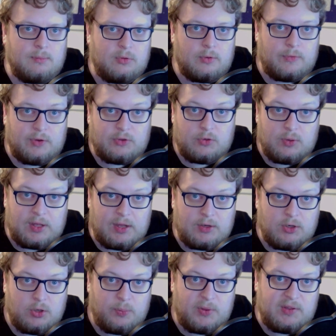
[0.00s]
So if I do get a
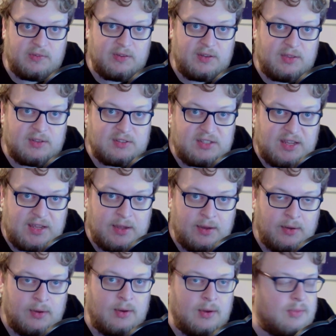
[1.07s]
new PC this year,
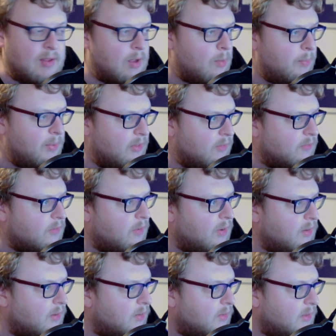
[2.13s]
that'll be the
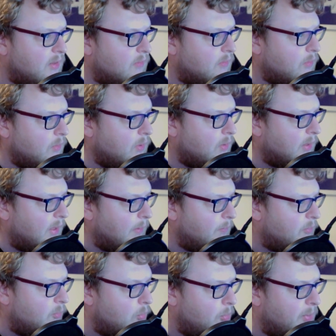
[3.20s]
sign that these two
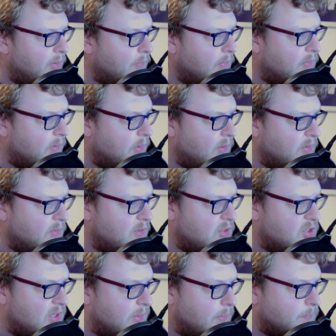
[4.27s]
games will be returning to the
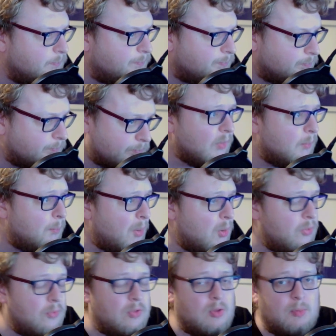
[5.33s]
channel.
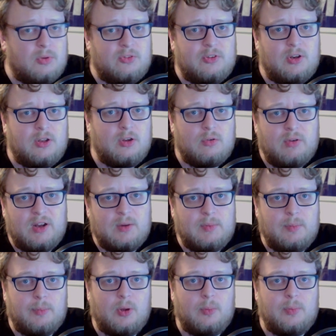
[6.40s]
Both of them are still
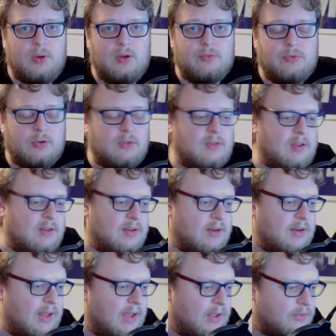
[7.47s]
incredibly popular. Frontier did
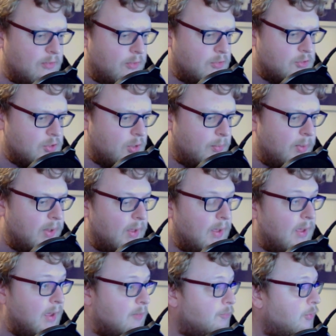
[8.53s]
an excellent job,
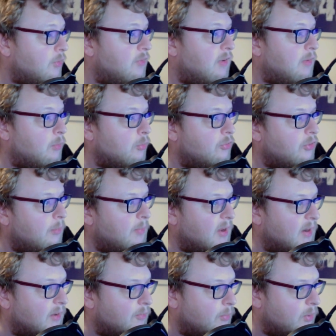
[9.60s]
and Frontier also
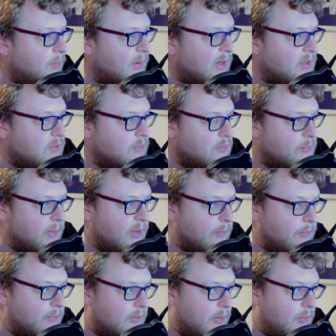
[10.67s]
made F1 Manager as well.
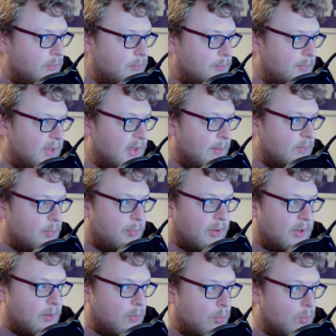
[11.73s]
So being able to
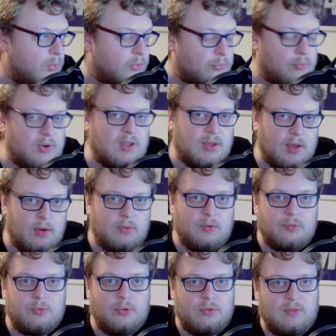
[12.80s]
play all three
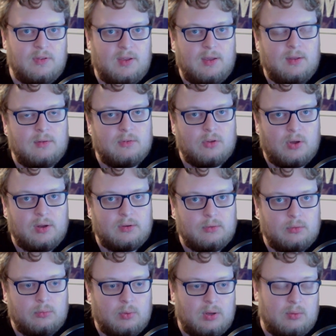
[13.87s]
current Frontier
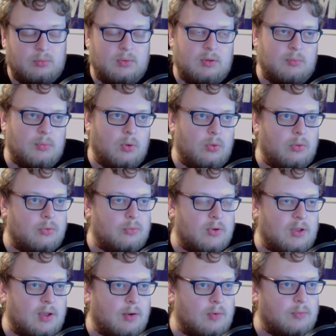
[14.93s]
titles, well, there's more than
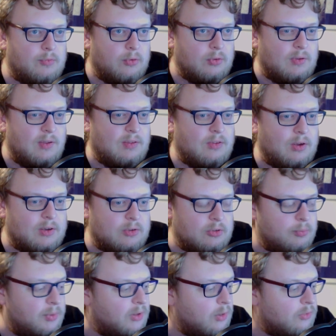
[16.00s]
3 current Frontier
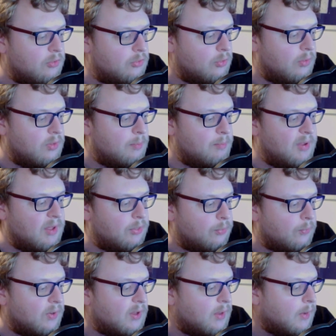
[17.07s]
titles, but those are sort of the big
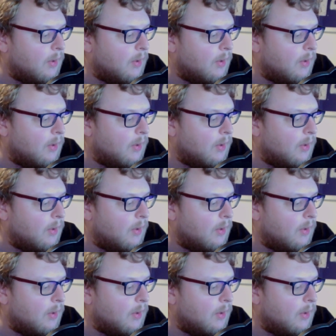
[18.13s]
3.